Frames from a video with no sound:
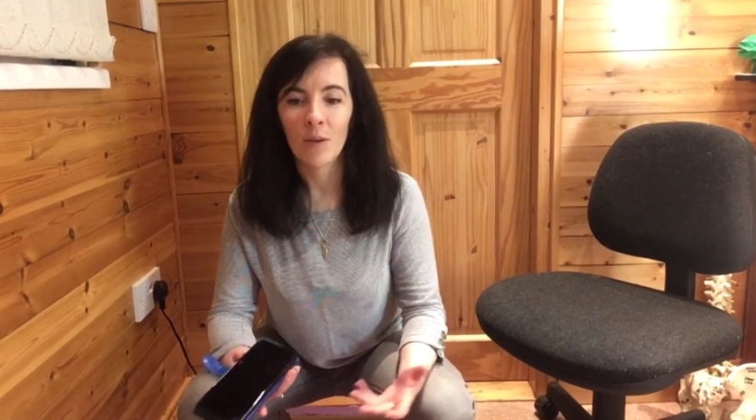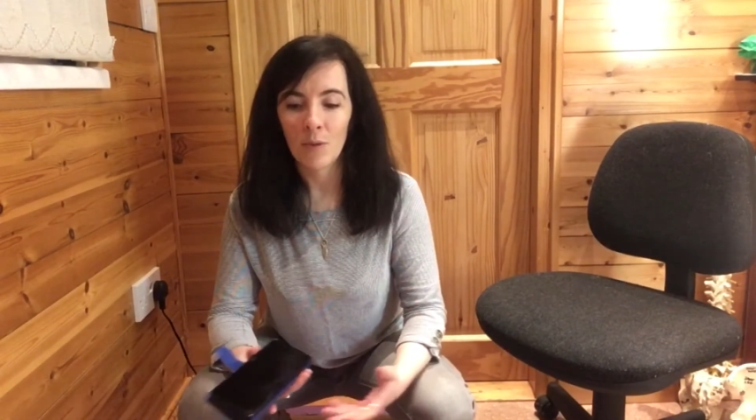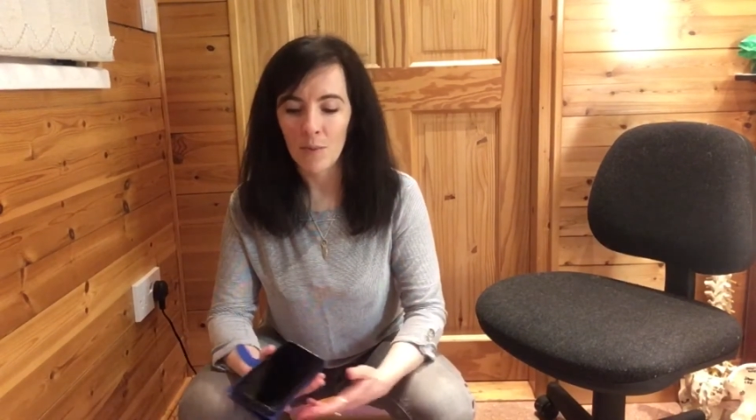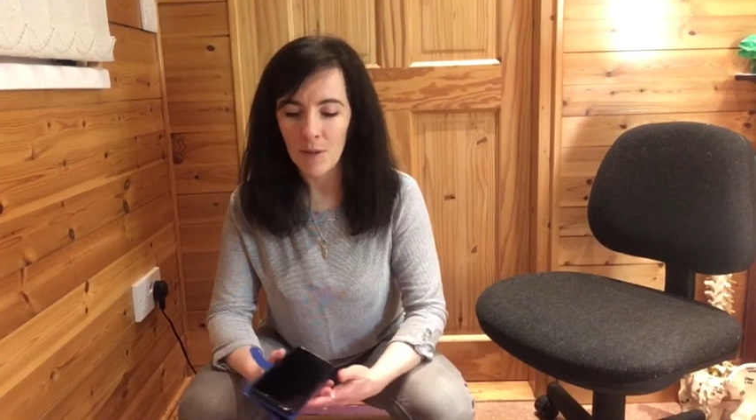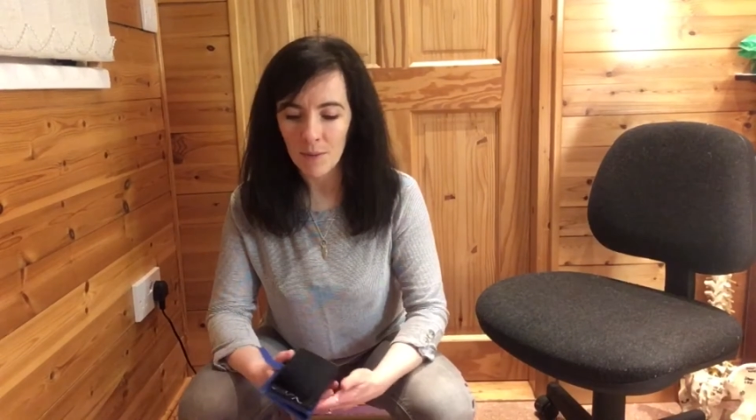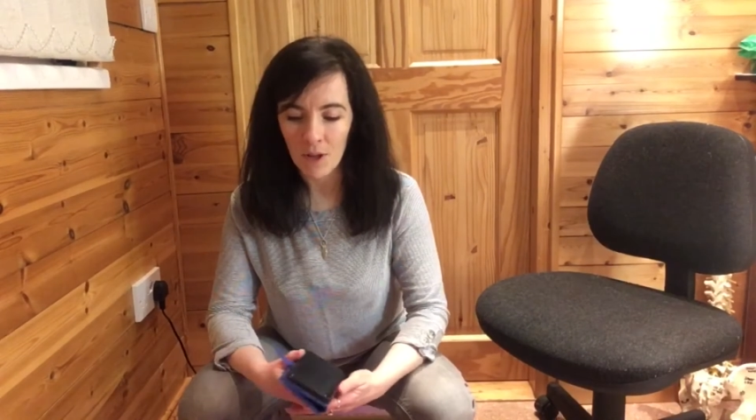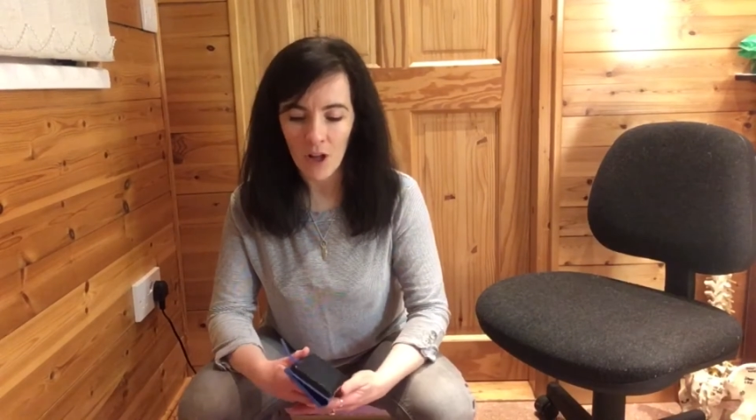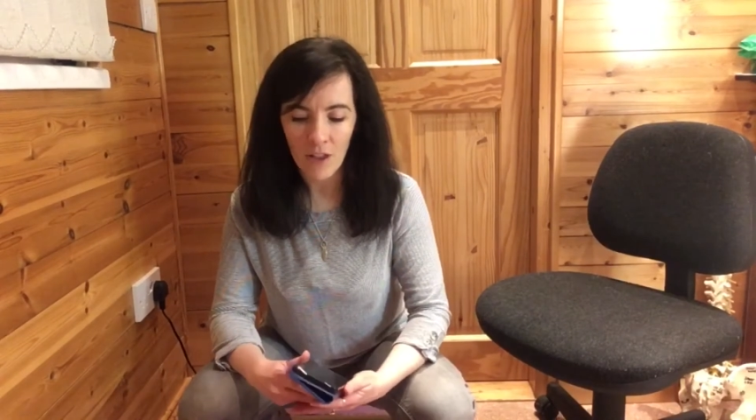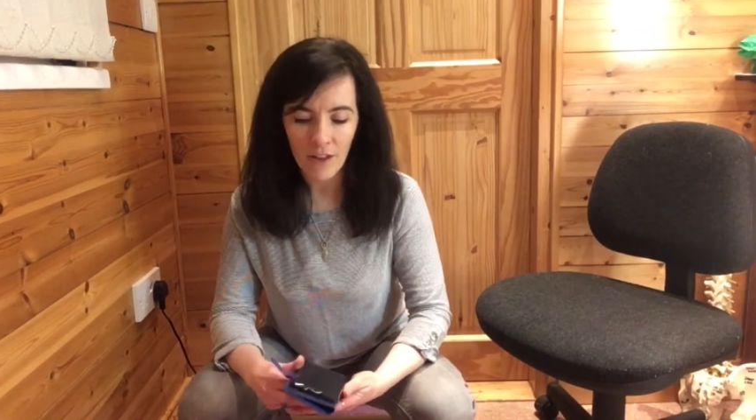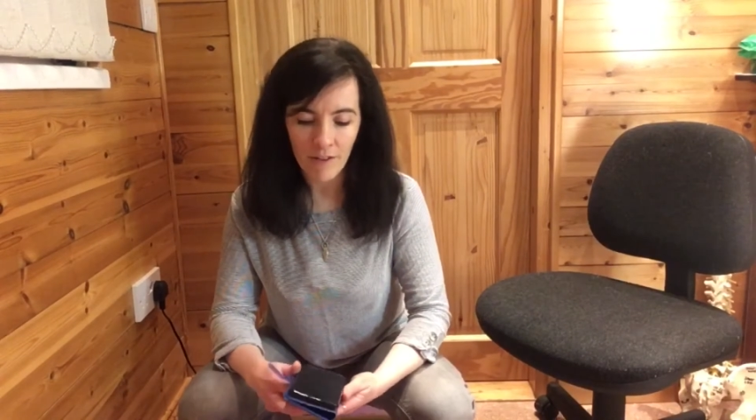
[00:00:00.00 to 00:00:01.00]
with people
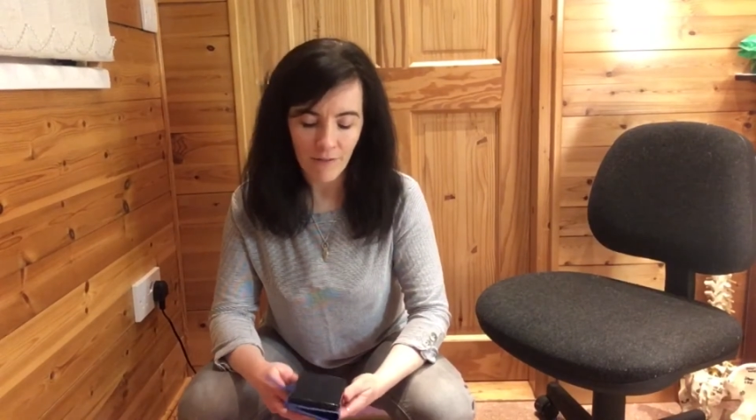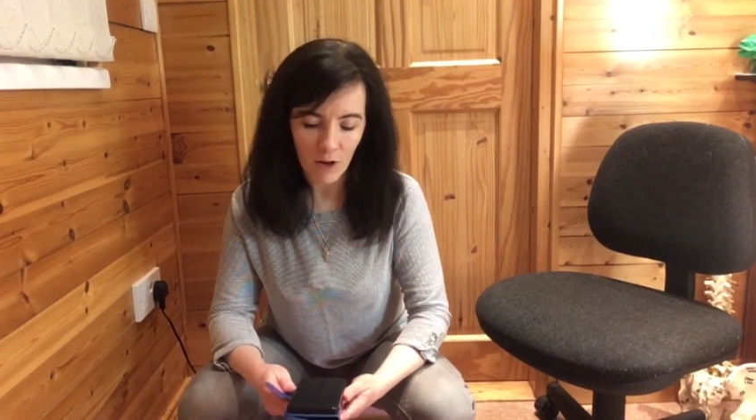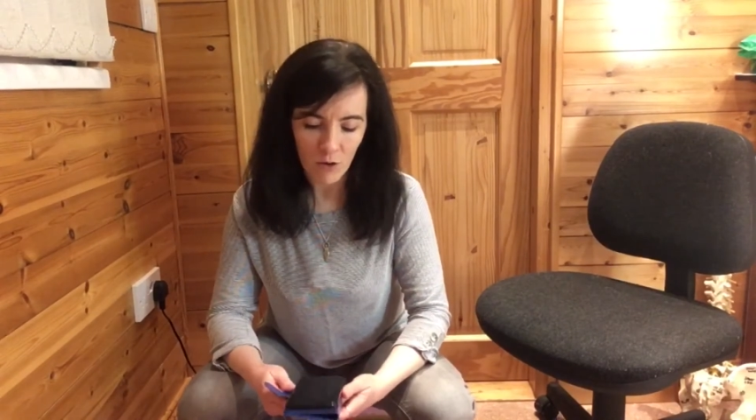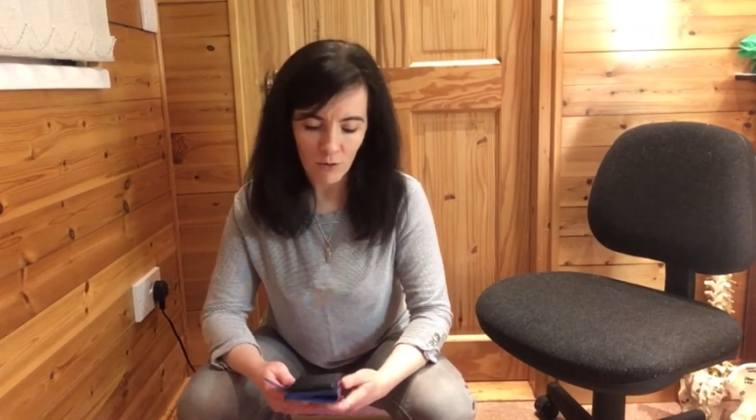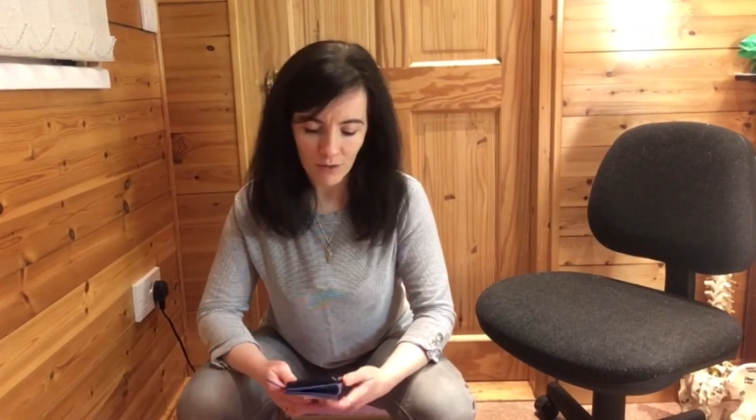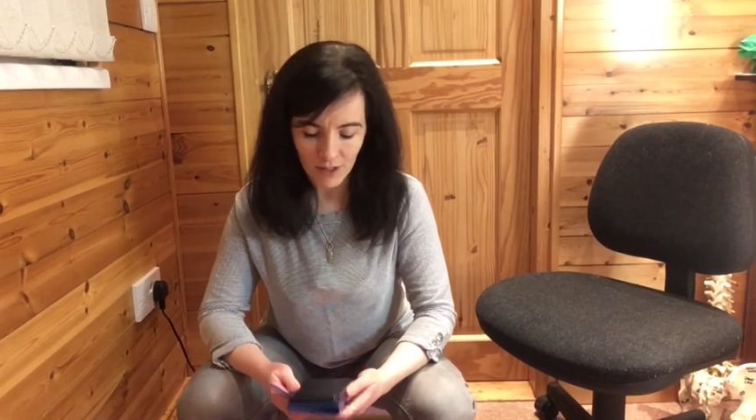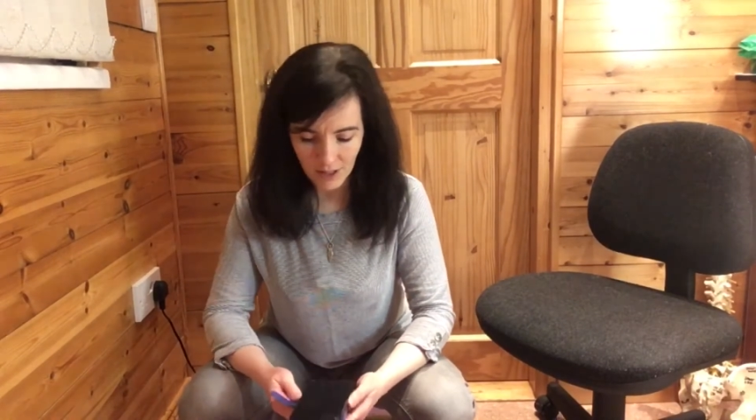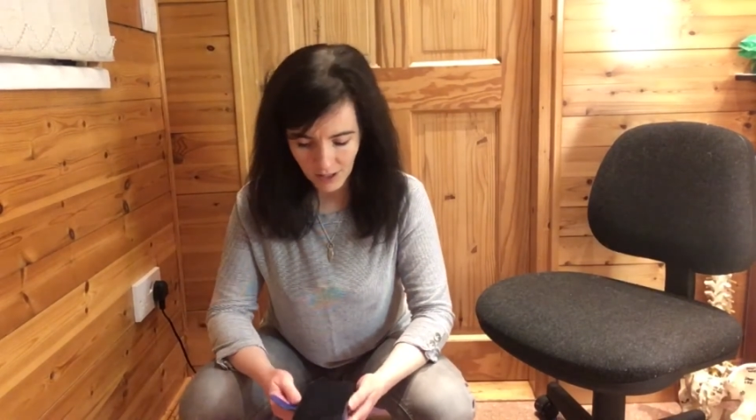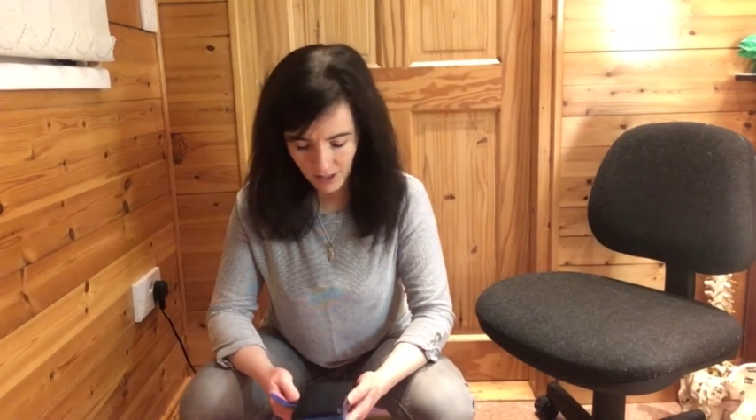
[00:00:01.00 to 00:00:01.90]
on their phones.